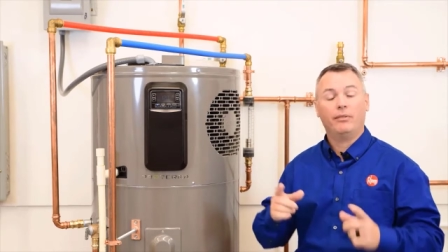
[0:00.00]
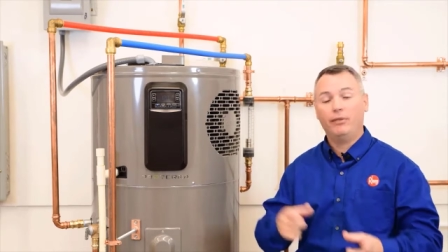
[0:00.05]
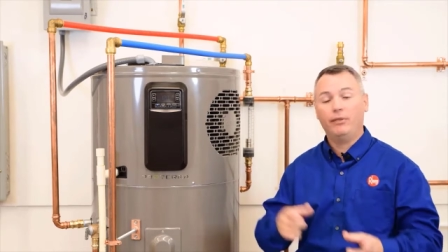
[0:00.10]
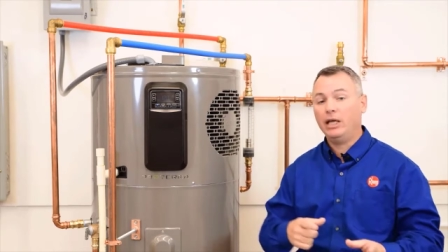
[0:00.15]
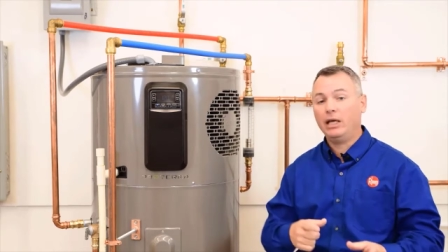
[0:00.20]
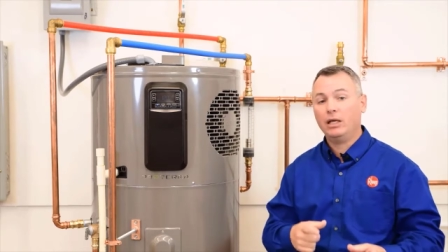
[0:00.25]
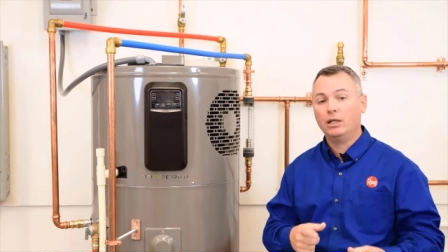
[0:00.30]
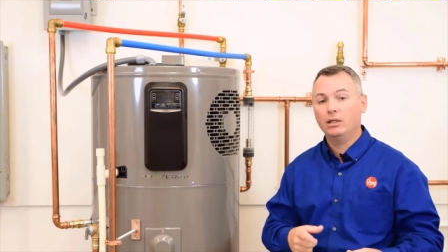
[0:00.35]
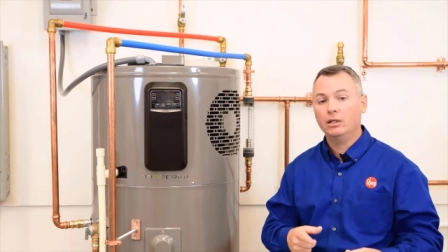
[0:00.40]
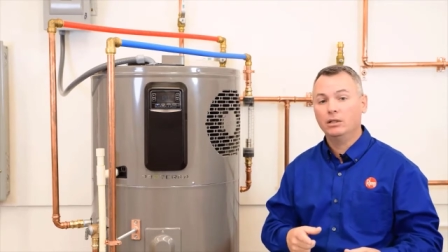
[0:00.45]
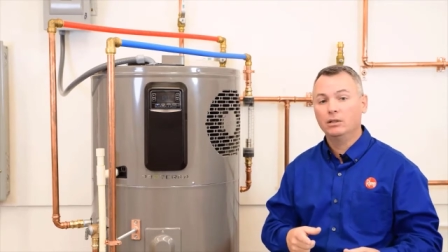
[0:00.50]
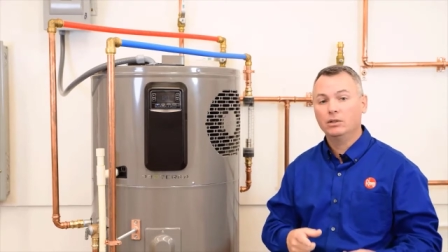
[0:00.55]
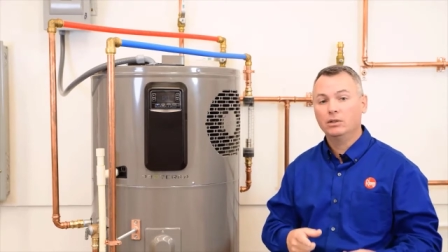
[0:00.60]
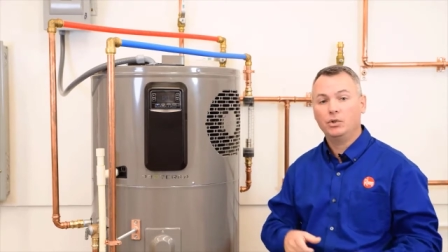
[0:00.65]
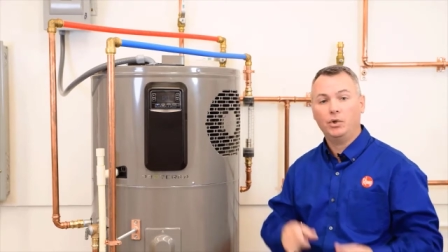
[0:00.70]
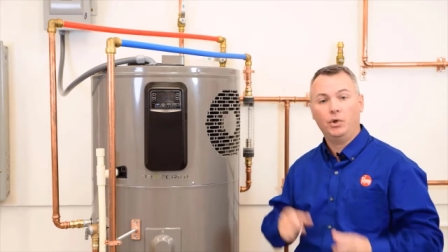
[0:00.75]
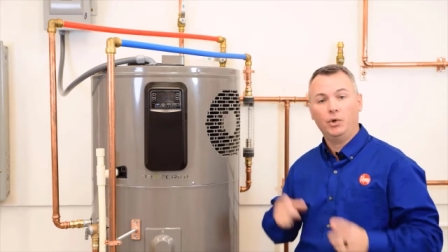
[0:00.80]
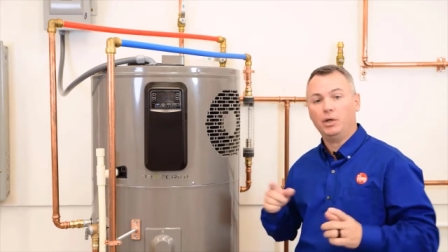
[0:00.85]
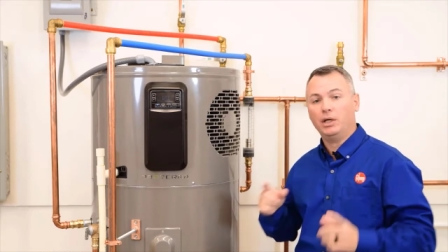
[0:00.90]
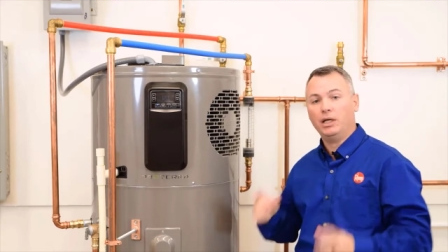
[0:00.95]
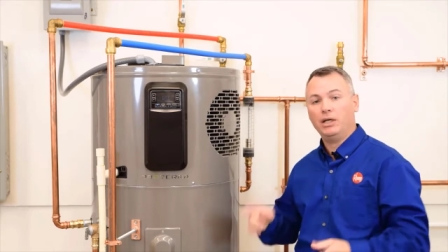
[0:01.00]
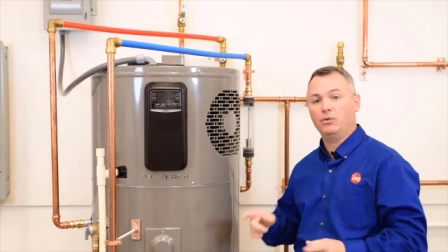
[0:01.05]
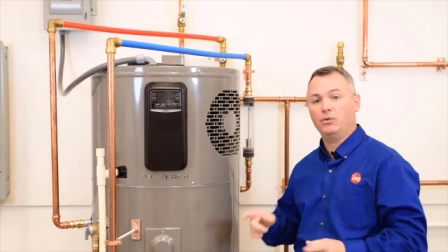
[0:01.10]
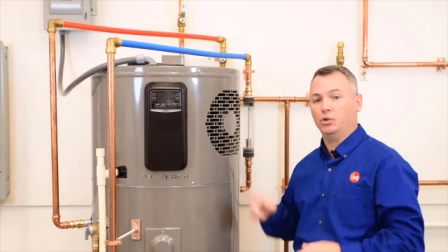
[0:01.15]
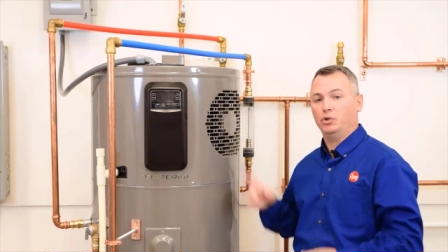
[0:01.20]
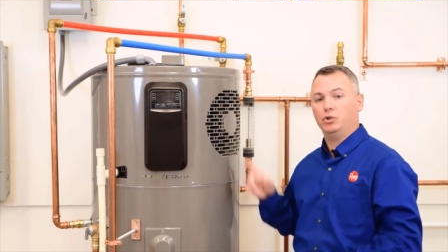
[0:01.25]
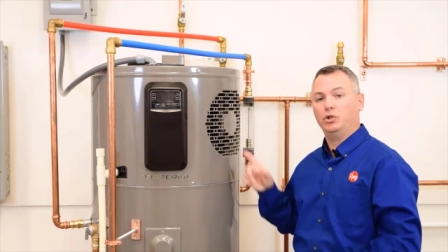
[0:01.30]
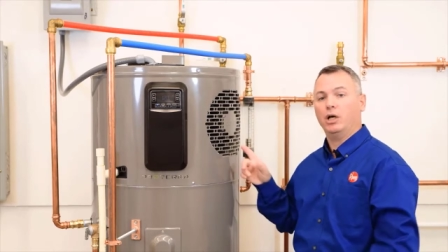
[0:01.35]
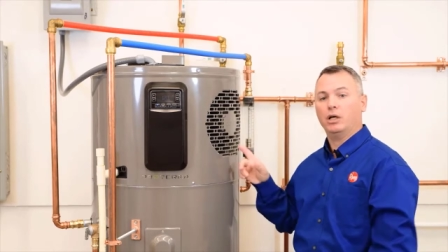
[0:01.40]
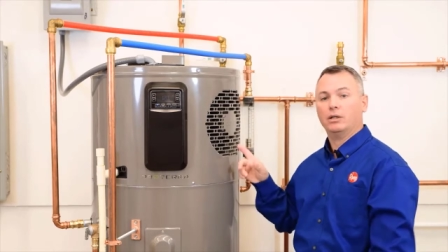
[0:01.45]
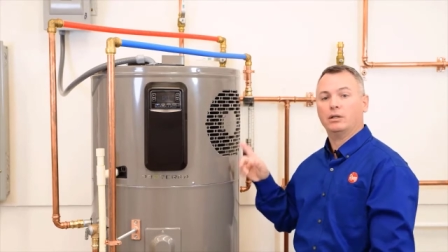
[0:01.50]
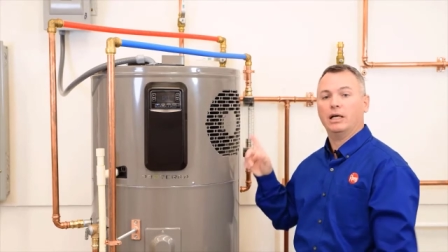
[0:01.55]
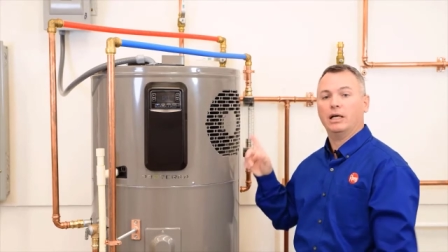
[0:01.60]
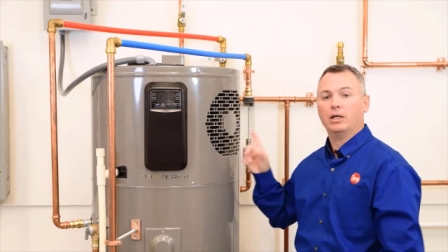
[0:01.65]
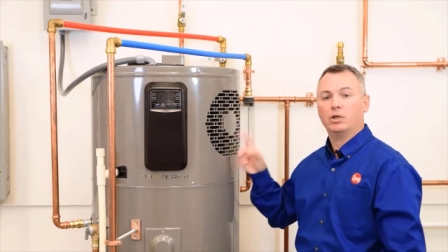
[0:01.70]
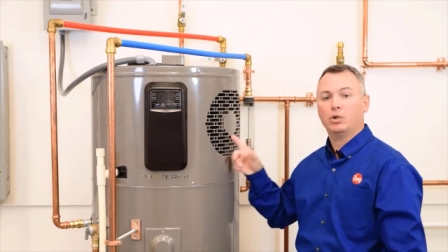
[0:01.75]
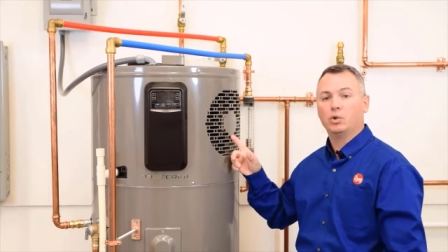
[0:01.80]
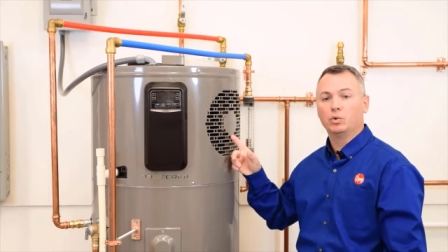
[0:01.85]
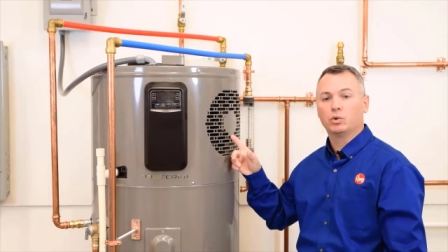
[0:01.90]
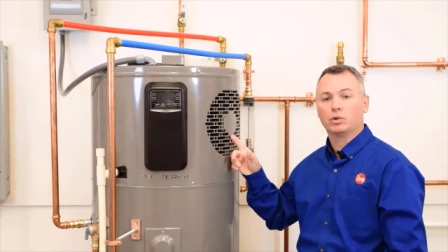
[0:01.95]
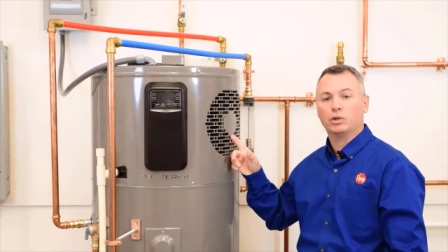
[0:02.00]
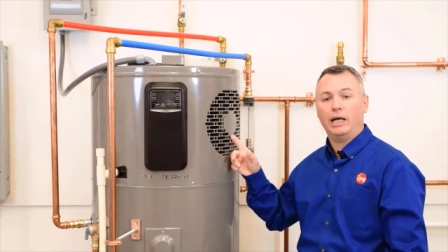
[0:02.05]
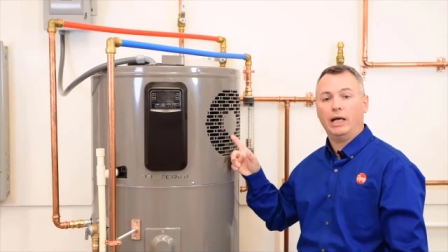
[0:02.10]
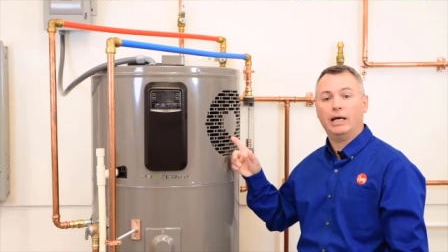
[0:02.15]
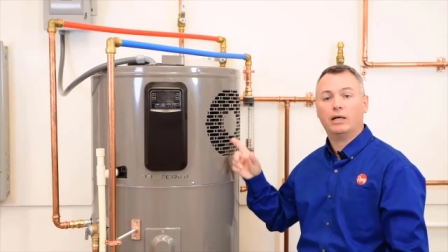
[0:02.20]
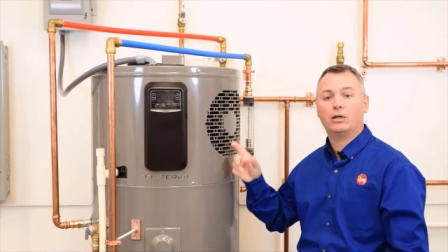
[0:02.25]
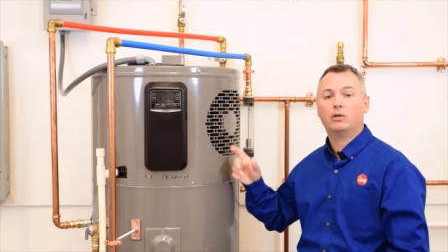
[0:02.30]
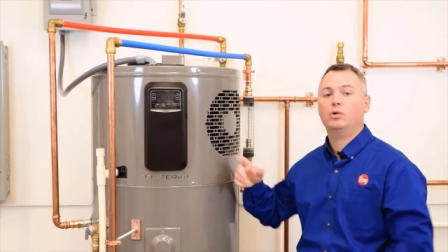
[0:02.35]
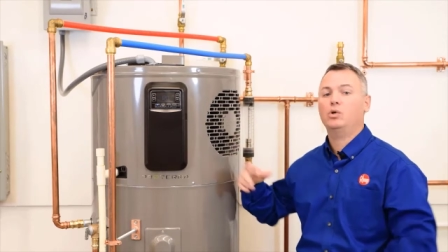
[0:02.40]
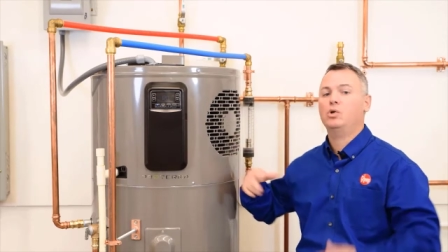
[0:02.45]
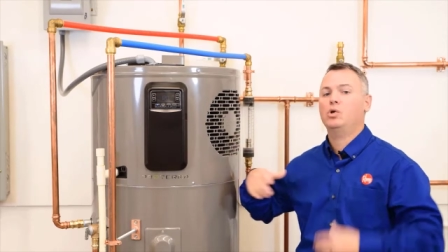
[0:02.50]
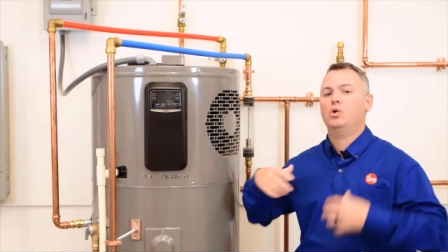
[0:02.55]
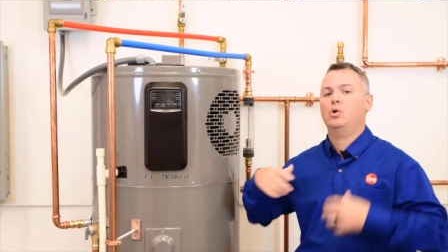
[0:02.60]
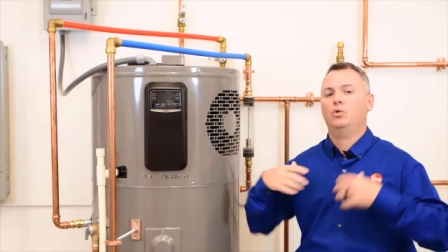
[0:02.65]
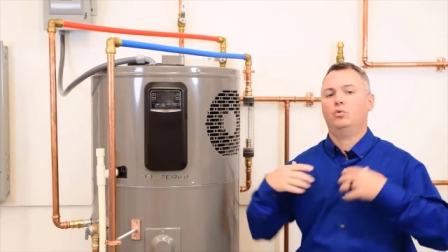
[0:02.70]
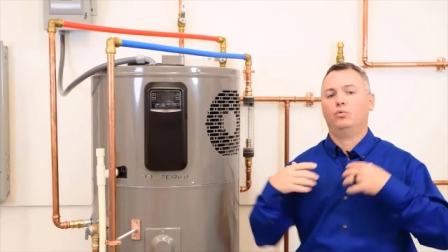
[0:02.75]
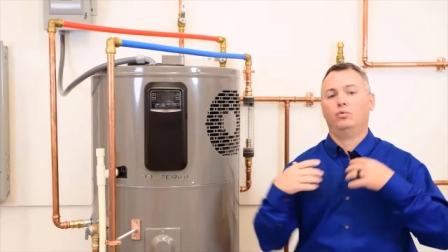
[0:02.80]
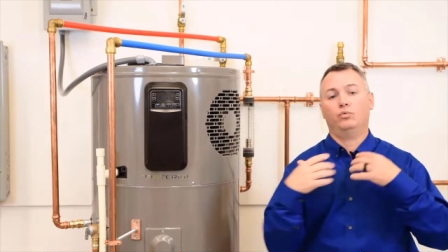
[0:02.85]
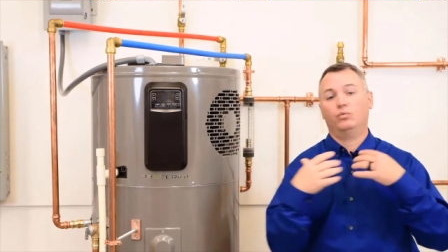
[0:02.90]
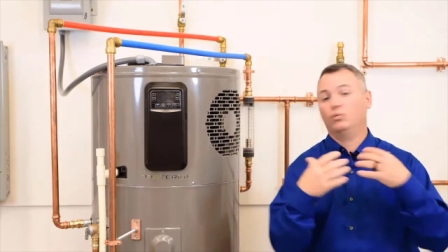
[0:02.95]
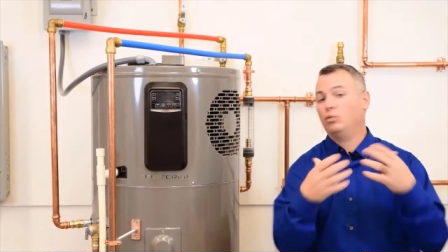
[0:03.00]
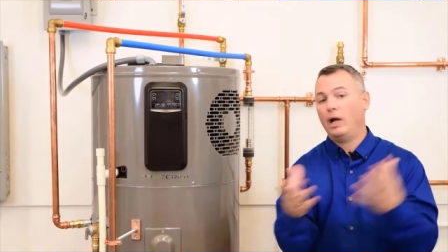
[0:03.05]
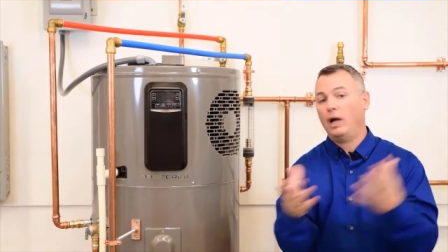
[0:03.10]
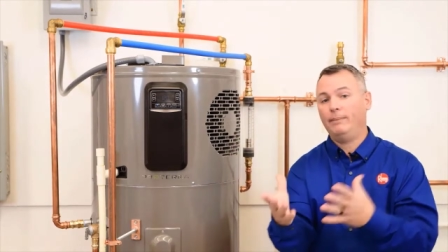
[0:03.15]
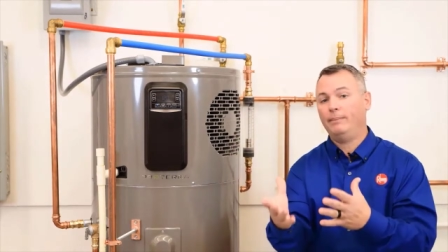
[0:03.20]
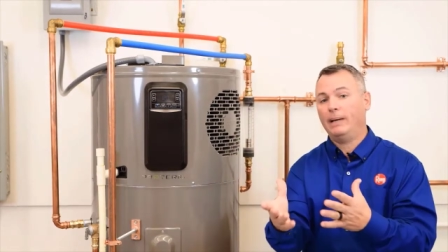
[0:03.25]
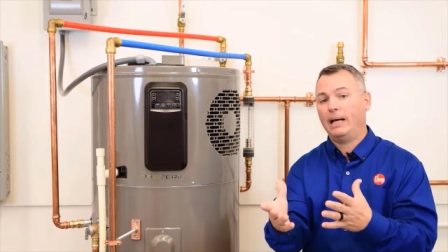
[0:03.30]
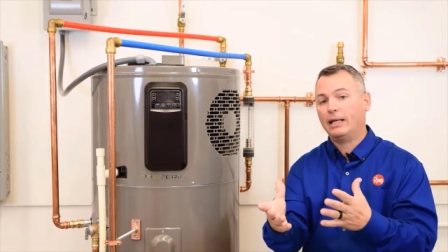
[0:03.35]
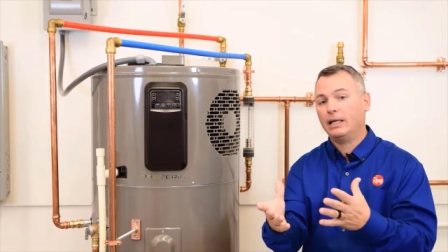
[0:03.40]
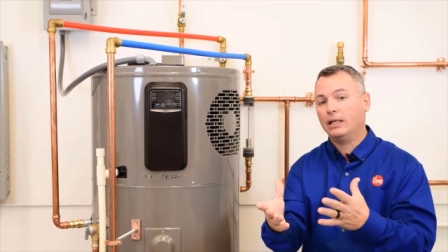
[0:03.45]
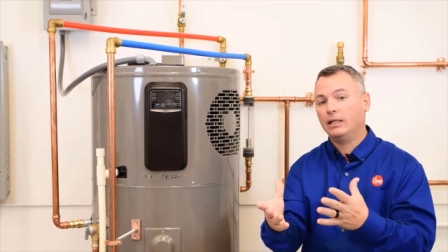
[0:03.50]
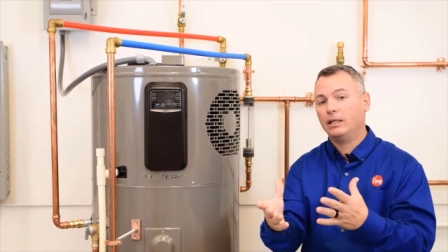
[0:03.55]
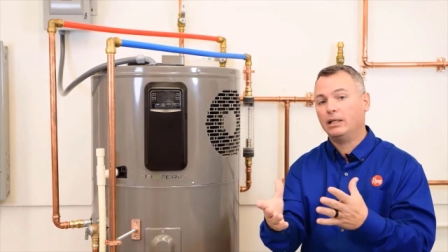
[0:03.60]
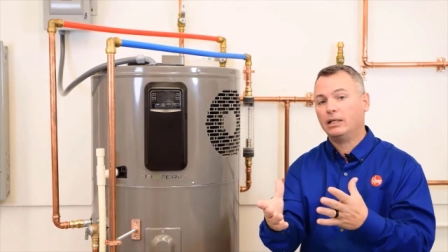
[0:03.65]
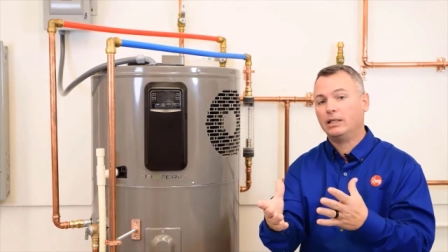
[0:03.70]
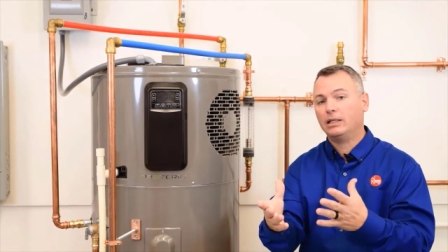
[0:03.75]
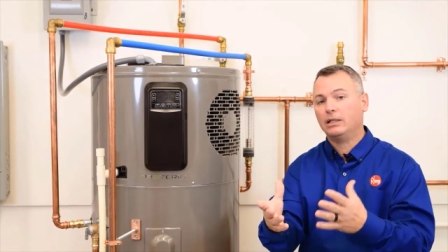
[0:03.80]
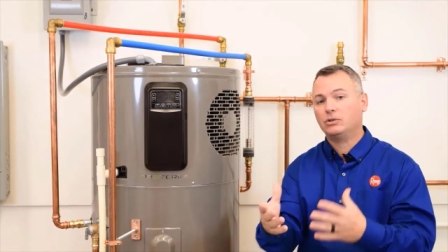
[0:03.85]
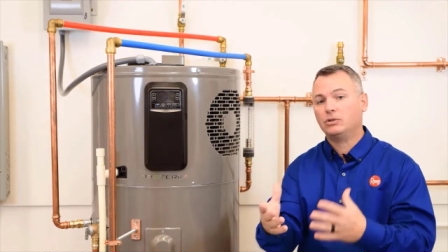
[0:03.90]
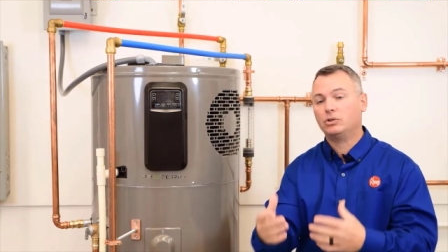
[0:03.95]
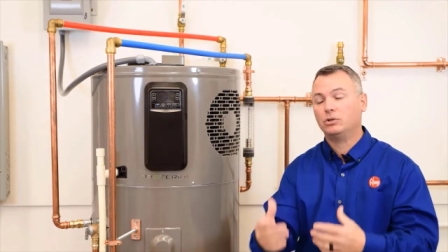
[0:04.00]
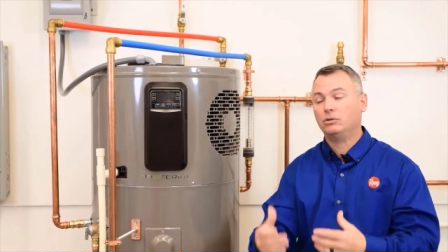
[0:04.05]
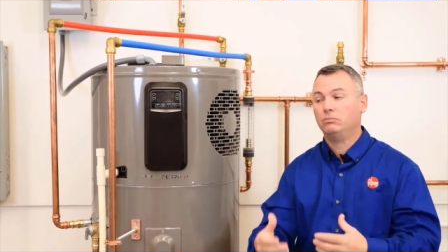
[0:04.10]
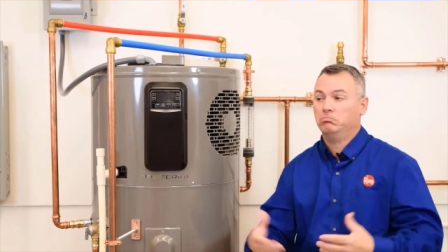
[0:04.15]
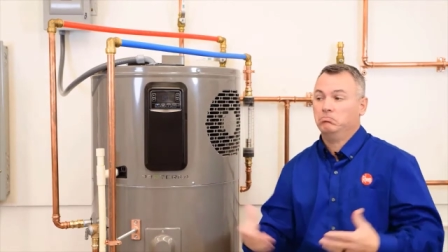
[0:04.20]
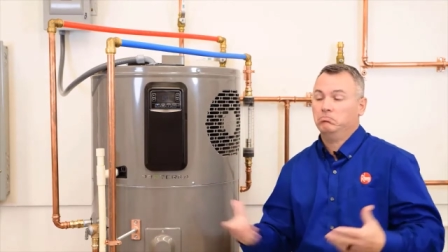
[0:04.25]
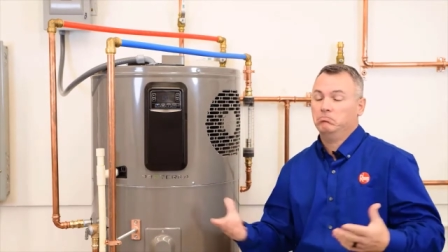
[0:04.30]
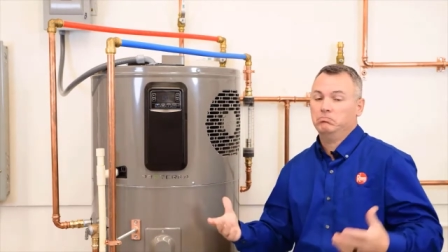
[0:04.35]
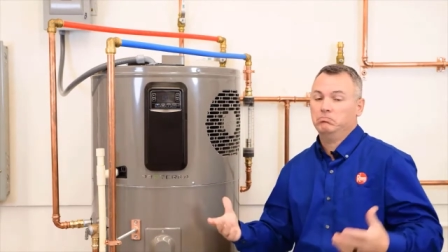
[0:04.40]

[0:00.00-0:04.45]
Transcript: Then you could either duct that cooler air right back into the kitchen